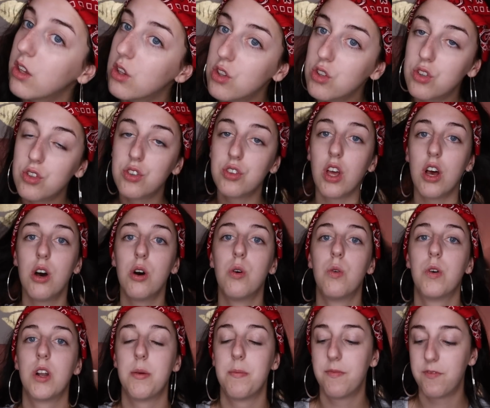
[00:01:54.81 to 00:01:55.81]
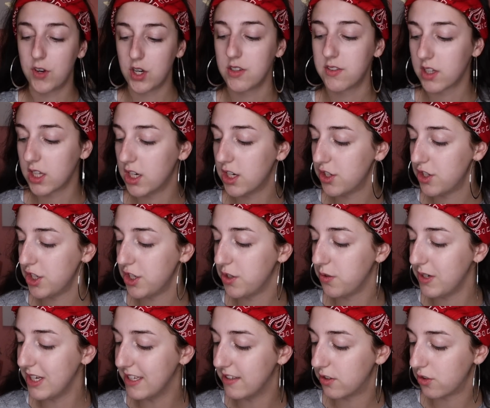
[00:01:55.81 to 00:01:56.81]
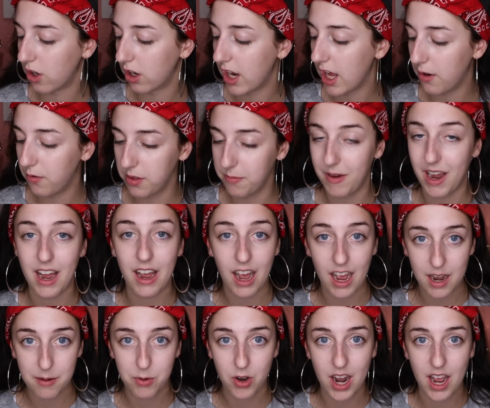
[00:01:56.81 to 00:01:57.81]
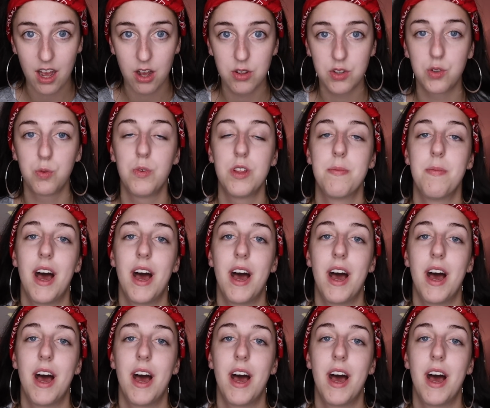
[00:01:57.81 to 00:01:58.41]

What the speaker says: So what I'm first going to do is start out with my eyebrows with